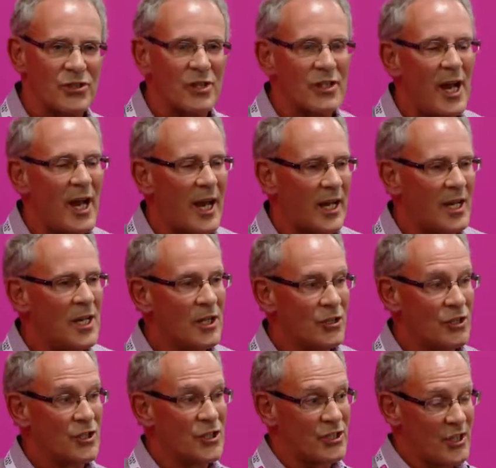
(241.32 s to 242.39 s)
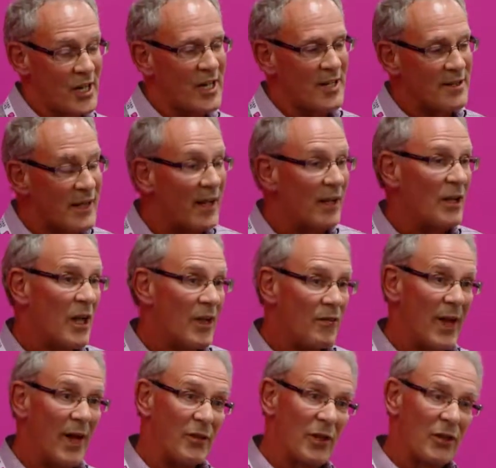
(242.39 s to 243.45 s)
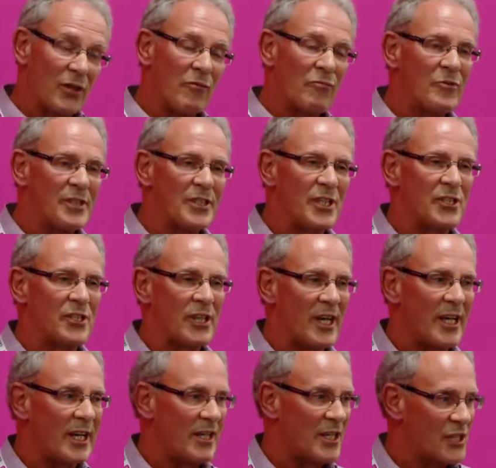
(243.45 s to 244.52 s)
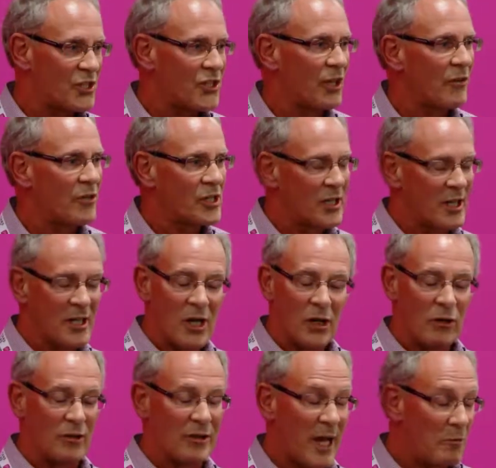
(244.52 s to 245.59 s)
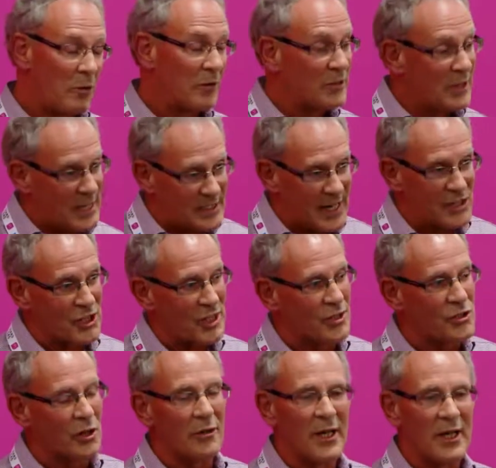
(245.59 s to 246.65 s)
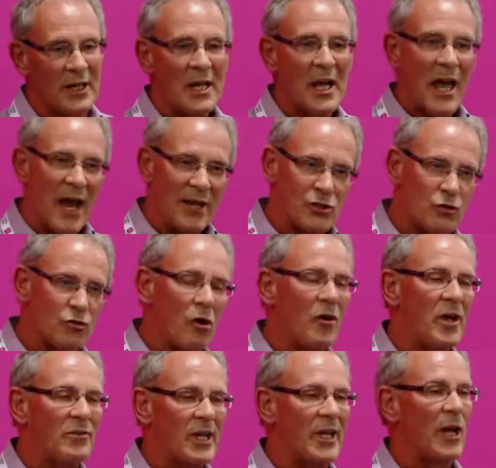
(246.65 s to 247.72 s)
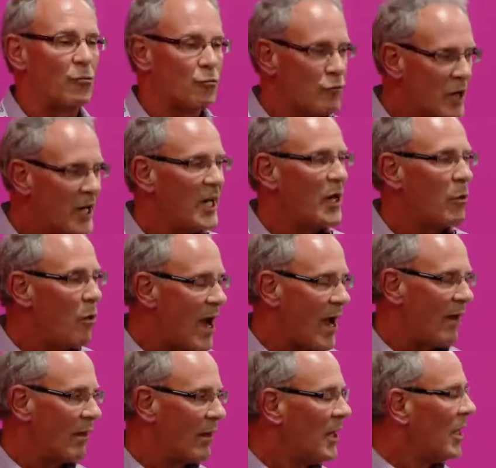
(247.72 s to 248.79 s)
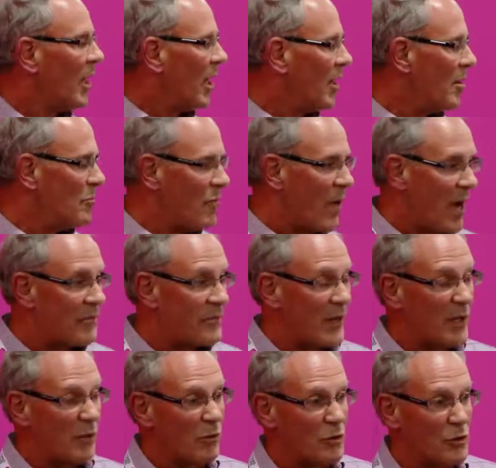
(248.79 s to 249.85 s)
today to see that the government is taking this seriously. Lord Debenham is actually doing and driving it really well. I think